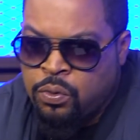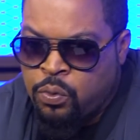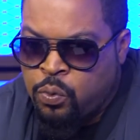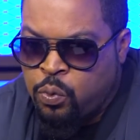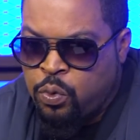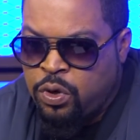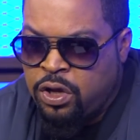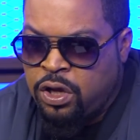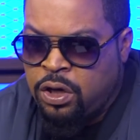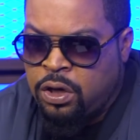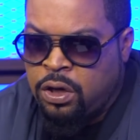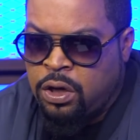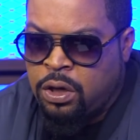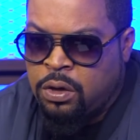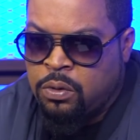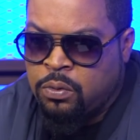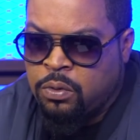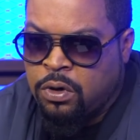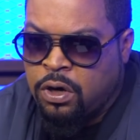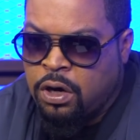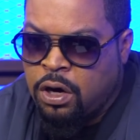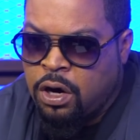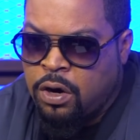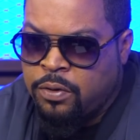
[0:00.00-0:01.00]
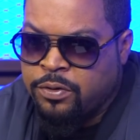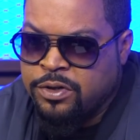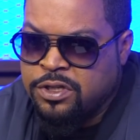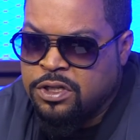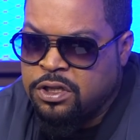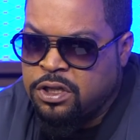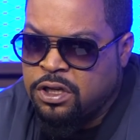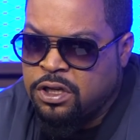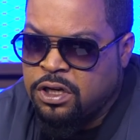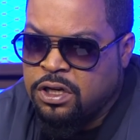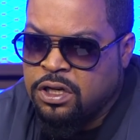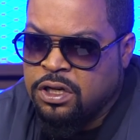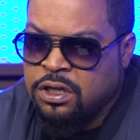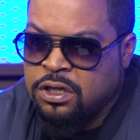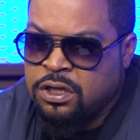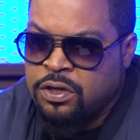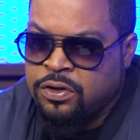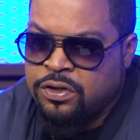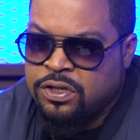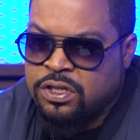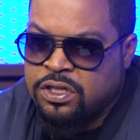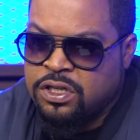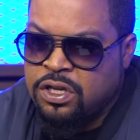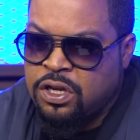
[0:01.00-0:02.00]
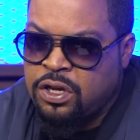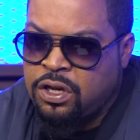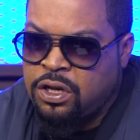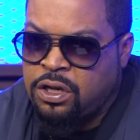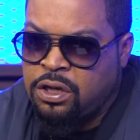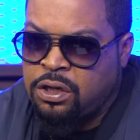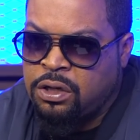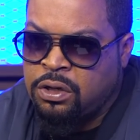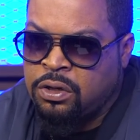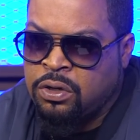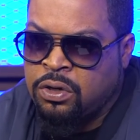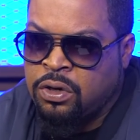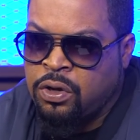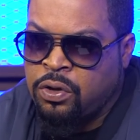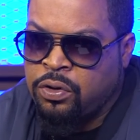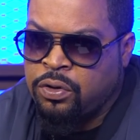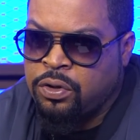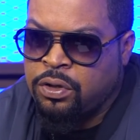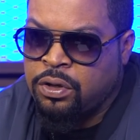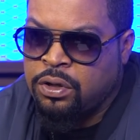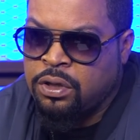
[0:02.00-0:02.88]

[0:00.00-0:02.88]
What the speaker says: we're always looking to see, you know,